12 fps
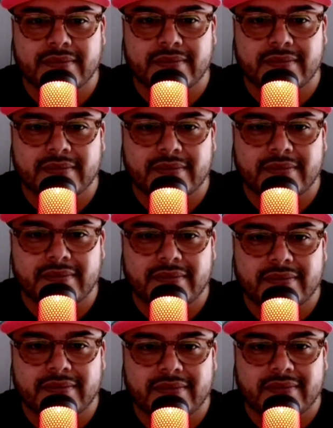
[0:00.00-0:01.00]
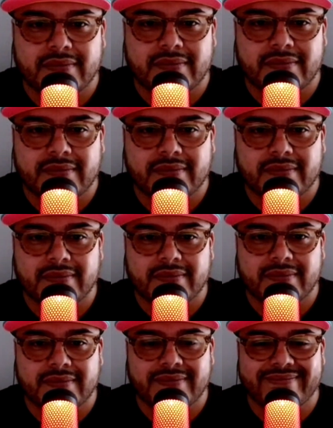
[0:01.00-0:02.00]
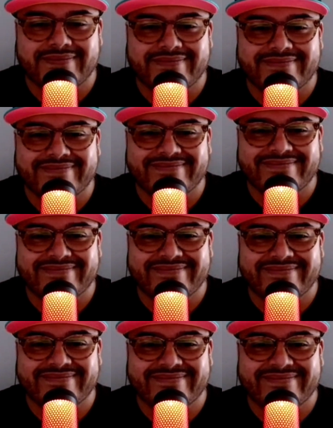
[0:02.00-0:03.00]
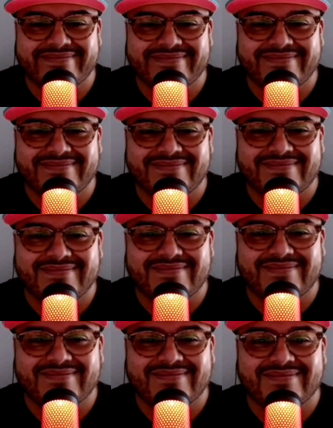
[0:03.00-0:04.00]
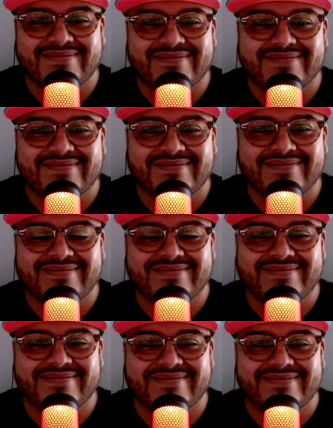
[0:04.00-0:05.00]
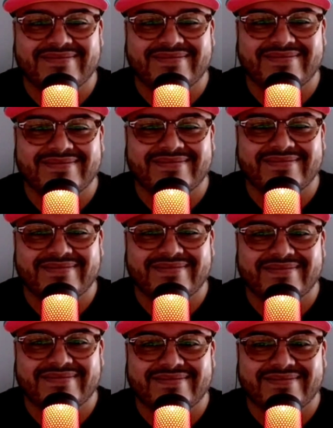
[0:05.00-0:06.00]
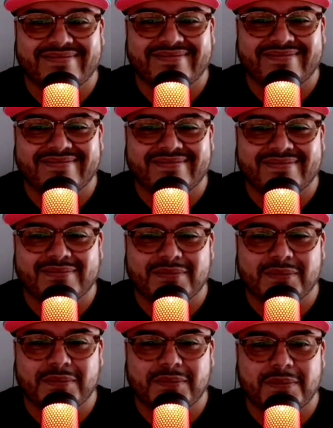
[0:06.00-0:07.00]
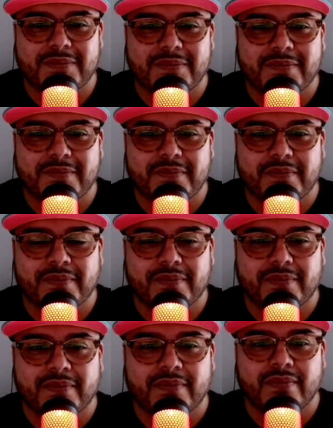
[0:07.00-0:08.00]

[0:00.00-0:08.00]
[no speech]